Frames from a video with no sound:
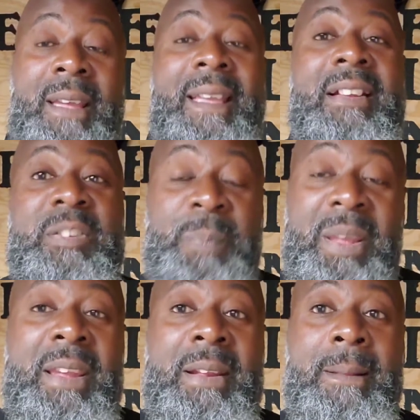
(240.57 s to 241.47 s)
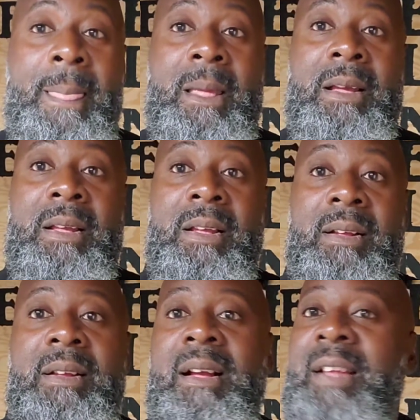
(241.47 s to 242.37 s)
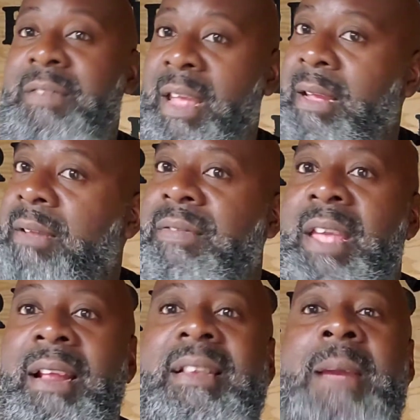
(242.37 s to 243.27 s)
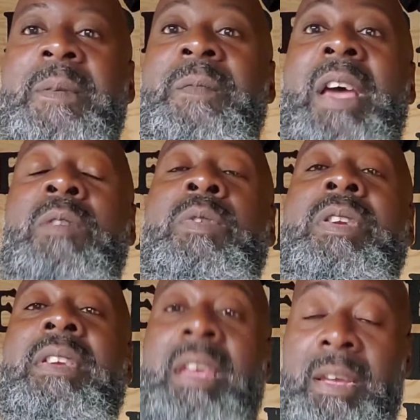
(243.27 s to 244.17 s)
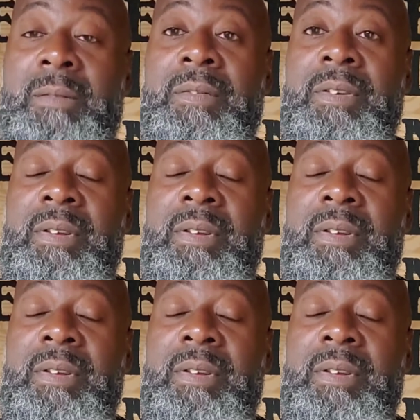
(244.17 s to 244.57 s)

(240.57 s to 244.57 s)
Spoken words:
and speed, I think that type of fighter will give